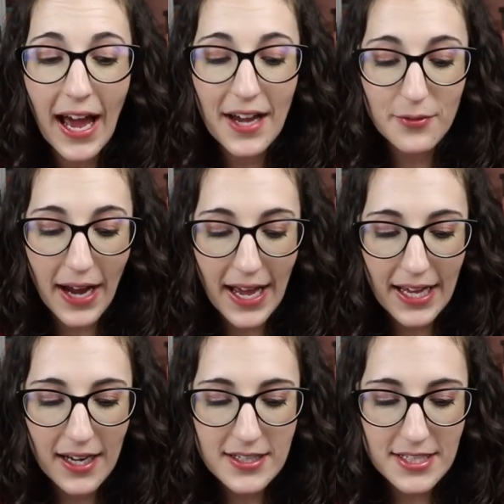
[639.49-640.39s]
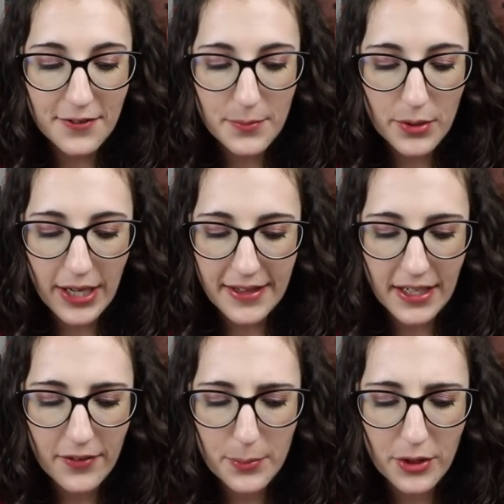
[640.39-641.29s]
I read a different book. I
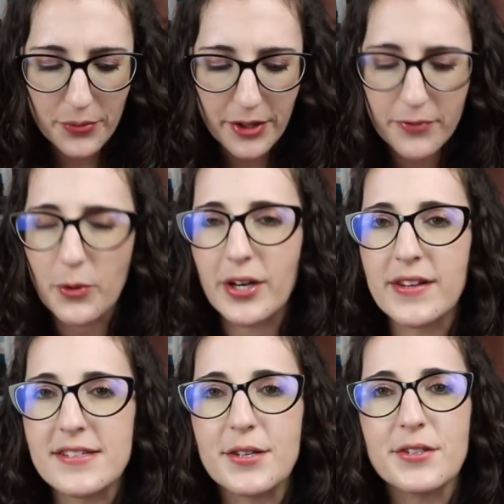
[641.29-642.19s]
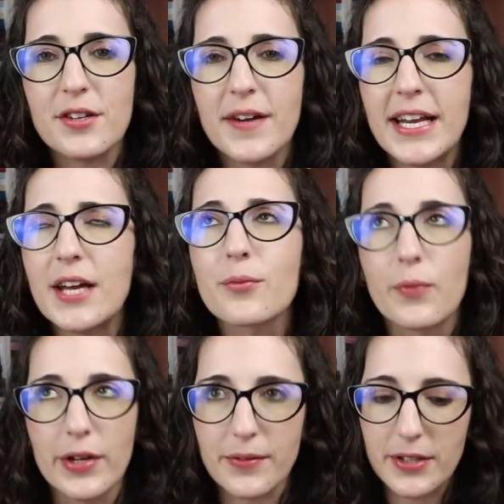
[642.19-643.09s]
think I read book three or four in the series already
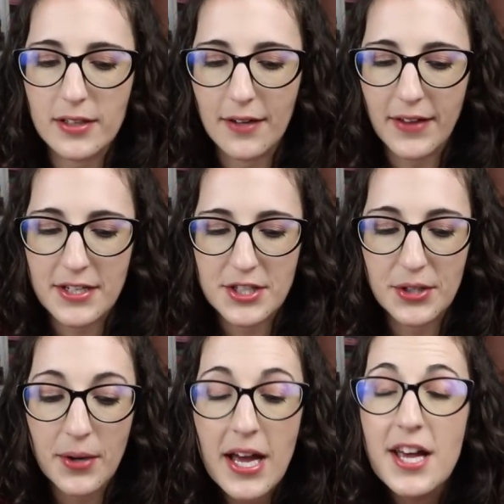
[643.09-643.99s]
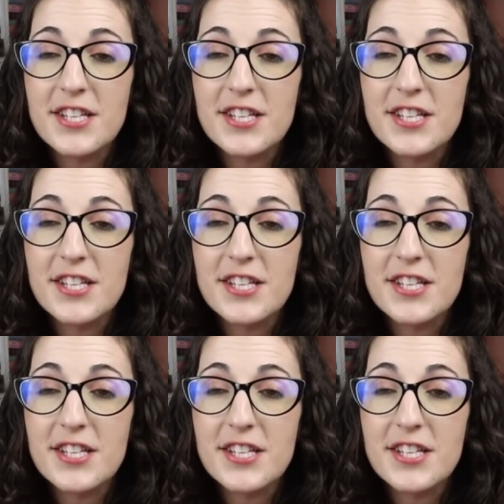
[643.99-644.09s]
and really, really love that too.